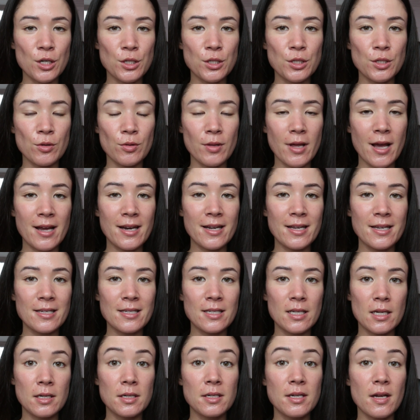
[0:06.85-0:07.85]
so that
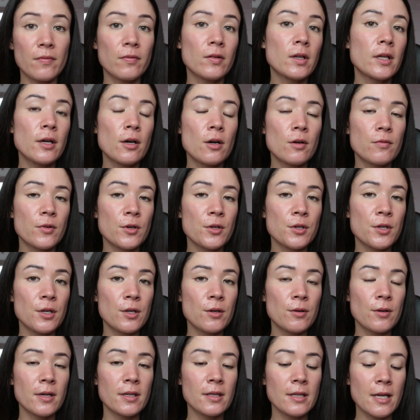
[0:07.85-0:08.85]
is definitely
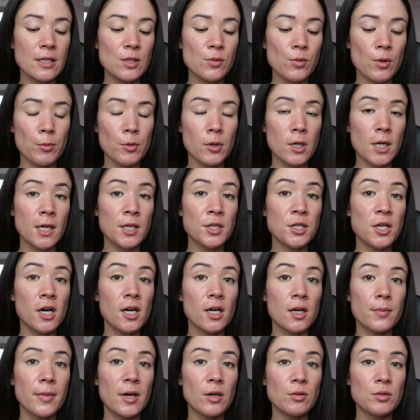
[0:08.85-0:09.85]
overdue, and that's what we're going to
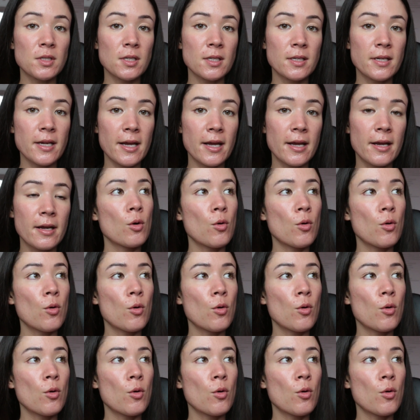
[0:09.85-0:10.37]
talk about today.